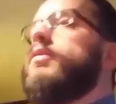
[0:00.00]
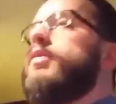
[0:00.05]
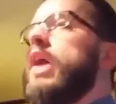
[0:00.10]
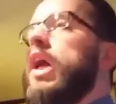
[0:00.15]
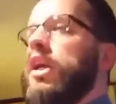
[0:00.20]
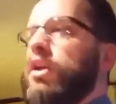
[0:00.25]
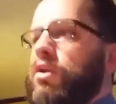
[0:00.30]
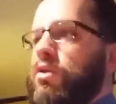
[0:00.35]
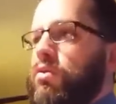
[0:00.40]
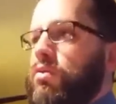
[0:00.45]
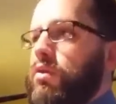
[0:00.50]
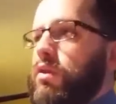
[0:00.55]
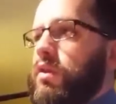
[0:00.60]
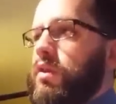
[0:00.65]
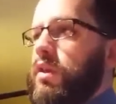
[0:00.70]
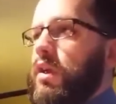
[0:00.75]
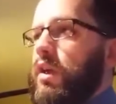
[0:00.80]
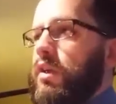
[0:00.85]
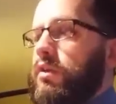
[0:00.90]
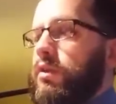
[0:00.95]
Thank you,
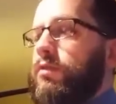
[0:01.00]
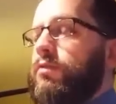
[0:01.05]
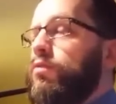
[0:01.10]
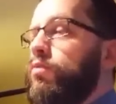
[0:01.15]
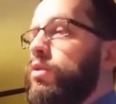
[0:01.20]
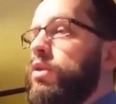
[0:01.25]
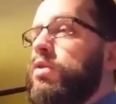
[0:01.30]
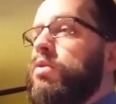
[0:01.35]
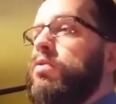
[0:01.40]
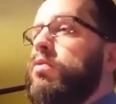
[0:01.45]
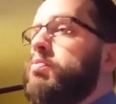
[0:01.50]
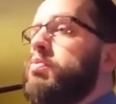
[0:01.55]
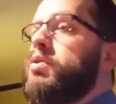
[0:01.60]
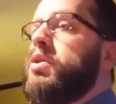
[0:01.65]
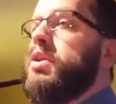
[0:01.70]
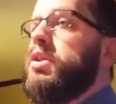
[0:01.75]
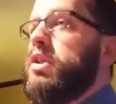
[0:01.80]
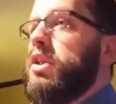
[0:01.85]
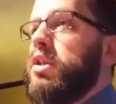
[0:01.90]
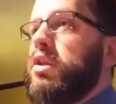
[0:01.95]
Detective, and we do
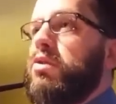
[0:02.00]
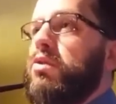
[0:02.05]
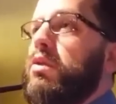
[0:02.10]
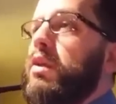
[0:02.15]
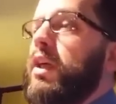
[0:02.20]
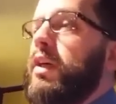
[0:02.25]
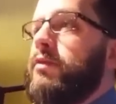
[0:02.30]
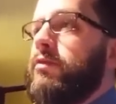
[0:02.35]
appreciate your